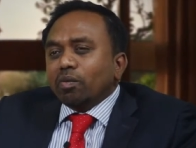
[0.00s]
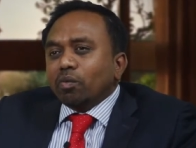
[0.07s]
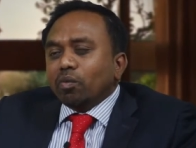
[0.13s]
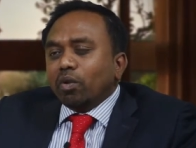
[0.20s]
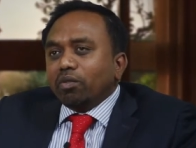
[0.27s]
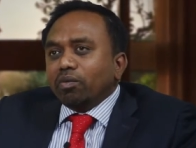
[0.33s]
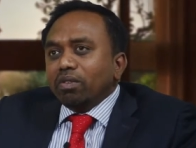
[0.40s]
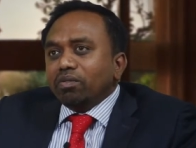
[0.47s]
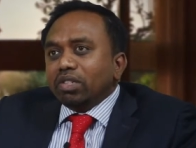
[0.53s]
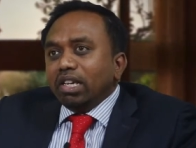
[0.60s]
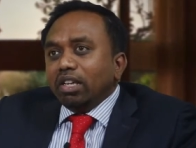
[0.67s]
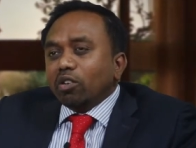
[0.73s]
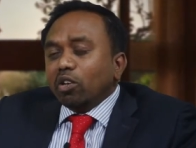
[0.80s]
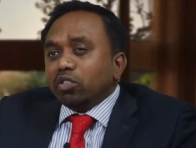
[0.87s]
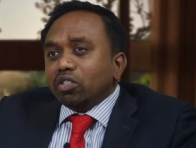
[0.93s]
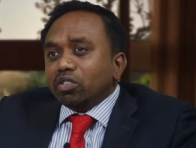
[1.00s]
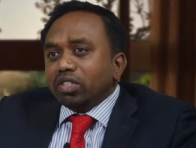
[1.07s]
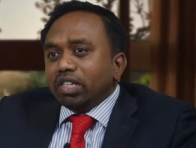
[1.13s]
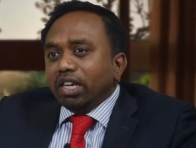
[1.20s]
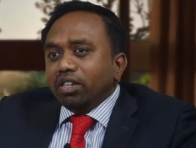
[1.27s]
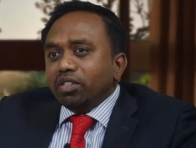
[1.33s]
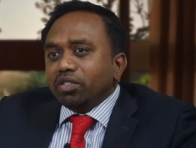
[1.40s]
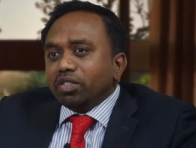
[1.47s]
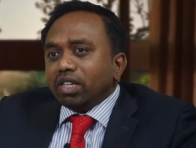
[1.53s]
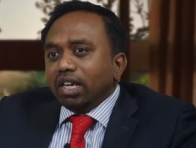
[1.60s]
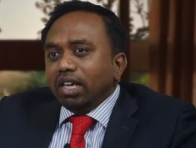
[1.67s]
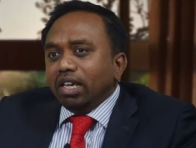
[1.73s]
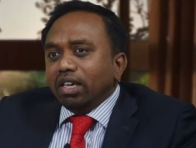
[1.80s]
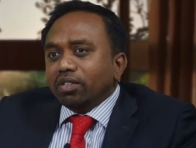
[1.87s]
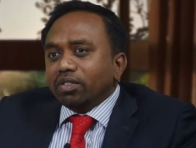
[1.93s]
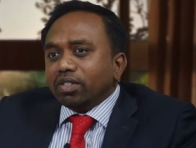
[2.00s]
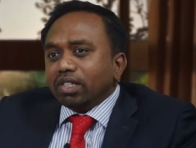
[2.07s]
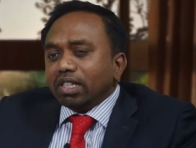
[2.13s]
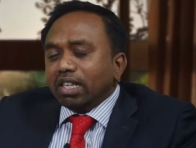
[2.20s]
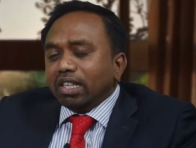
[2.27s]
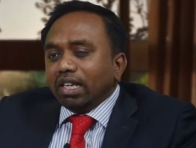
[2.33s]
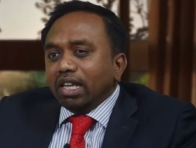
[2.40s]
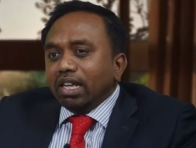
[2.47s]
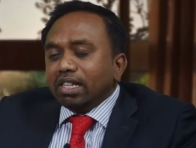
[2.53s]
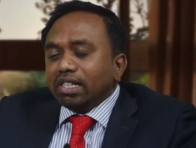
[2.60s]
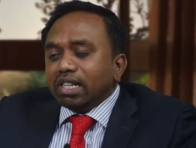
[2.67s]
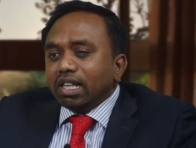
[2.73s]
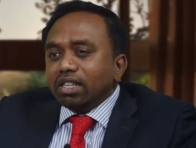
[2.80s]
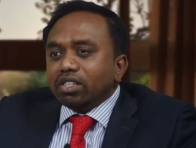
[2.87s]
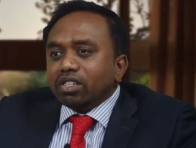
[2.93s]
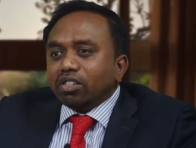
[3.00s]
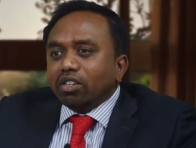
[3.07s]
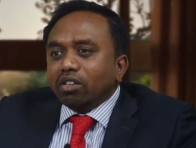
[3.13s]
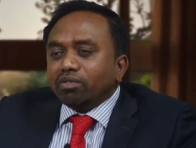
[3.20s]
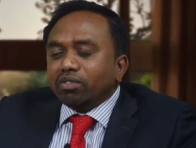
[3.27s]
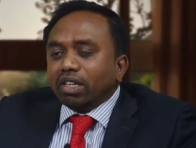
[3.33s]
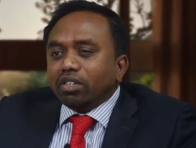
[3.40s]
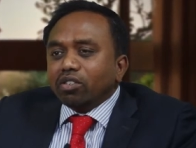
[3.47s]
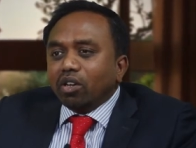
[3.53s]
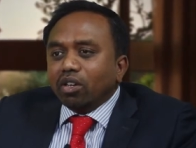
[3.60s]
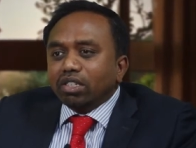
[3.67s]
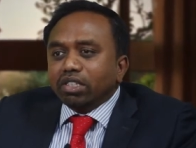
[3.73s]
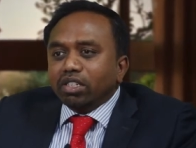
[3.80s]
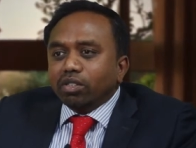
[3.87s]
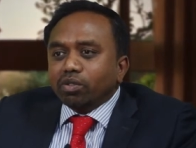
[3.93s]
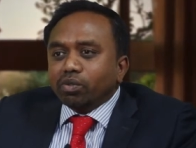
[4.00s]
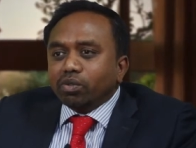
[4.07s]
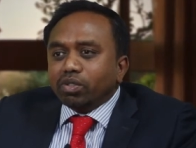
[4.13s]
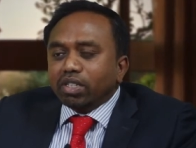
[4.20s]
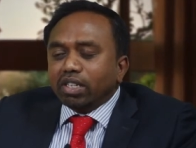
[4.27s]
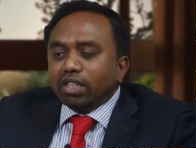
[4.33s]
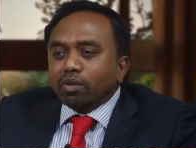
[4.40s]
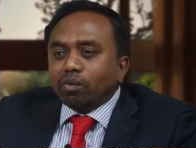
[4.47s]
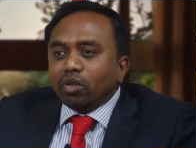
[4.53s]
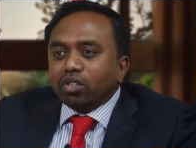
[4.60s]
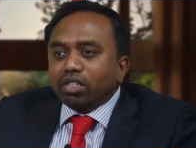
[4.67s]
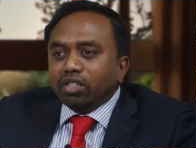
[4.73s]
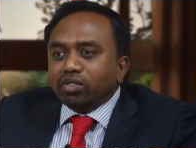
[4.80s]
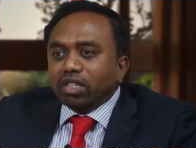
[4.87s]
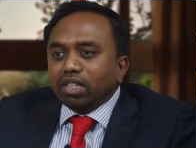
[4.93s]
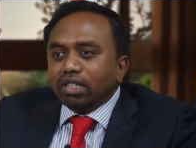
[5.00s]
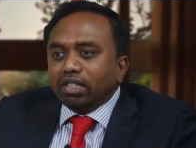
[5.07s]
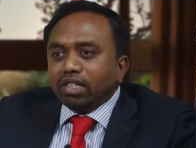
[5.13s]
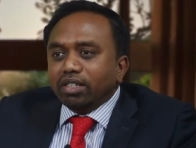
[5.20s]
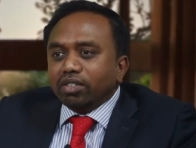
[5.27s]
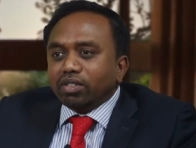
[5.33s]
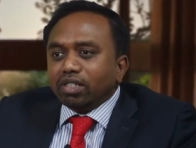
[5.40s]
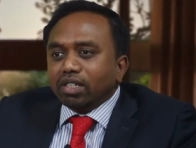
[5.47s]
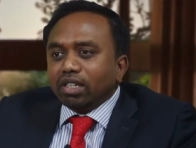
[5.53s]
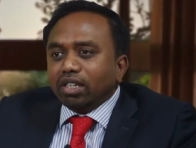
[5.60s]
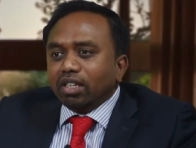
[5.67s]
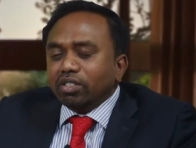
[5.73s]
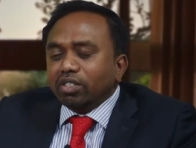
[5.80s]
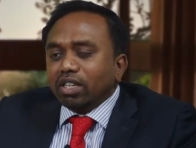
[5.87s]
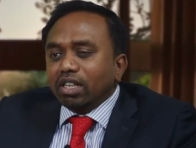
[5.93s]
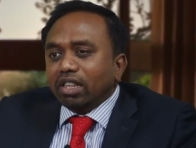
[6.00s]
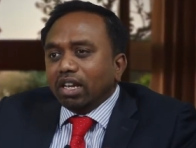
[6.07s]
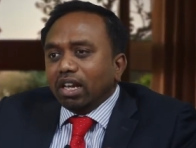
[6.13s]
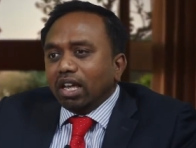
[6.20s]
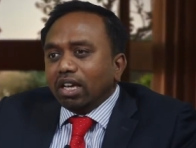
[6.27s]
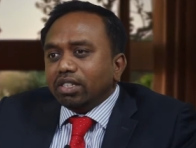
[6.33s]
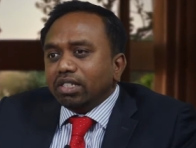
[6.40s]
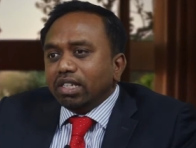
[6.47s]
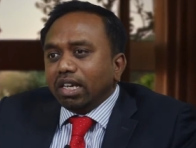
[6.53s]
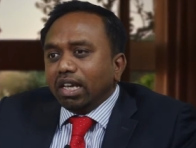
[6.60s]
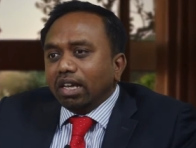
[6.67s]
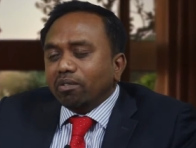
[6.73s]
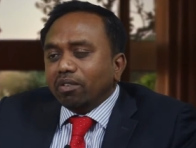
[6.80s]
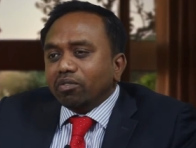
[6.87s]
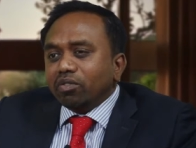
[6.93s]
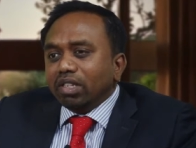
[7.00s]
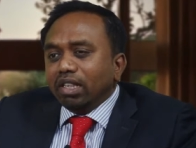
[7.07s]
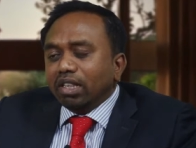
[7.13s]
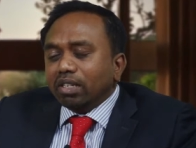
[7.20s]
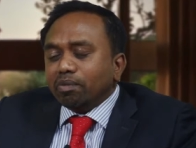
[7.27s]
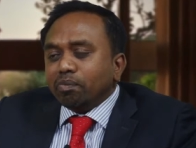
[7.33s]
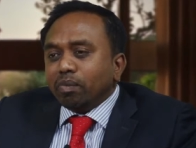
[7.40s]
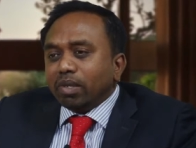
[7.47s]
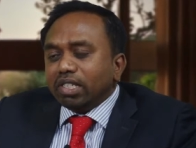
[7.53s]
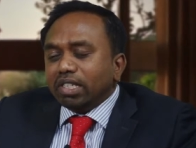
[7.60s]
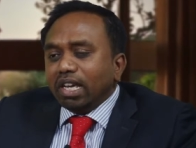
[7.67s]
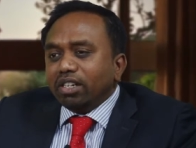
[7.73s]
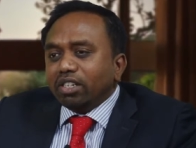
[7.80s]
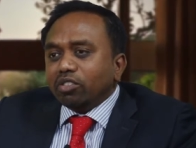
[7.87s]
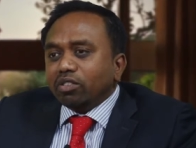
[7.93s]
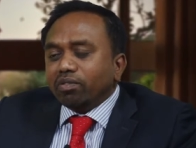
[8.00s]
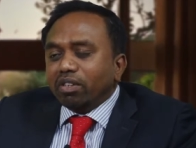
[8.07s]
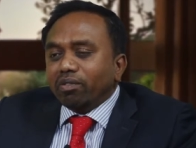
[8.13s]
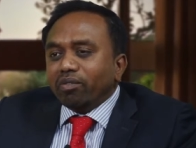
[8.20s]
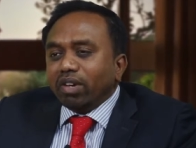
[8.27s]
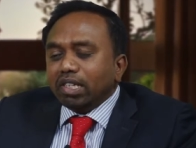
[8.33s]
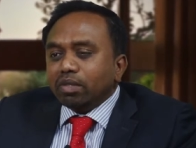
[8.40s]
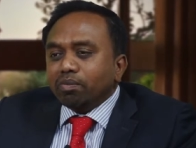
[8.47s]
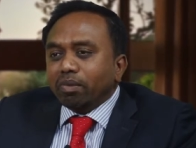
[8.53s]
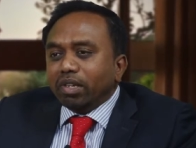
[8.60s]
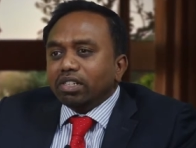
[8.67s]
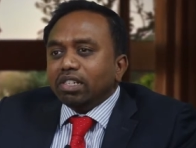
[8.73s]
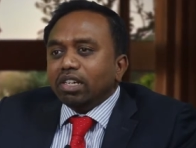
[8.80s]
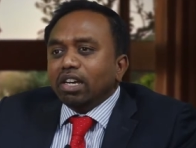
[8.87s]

what we've seen also change is the intensity of technology use in the water utilities in the last decade we've seen the percentage of investment